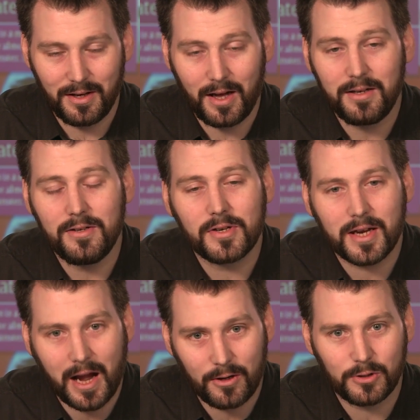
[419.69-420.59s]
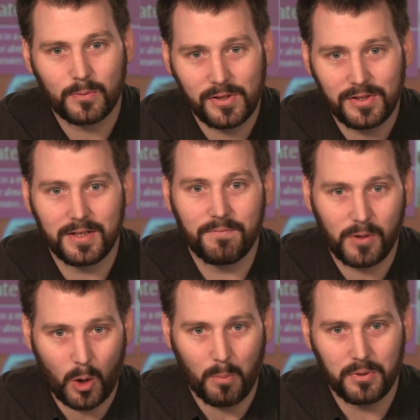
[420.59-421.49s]
and it is a characteristic
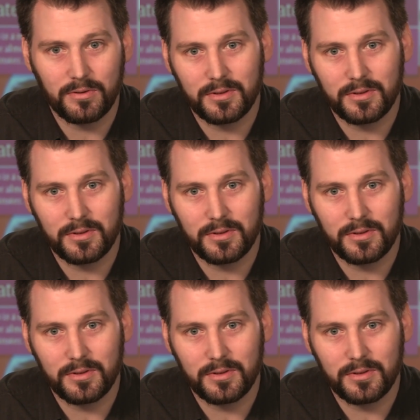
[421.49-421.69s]
flop.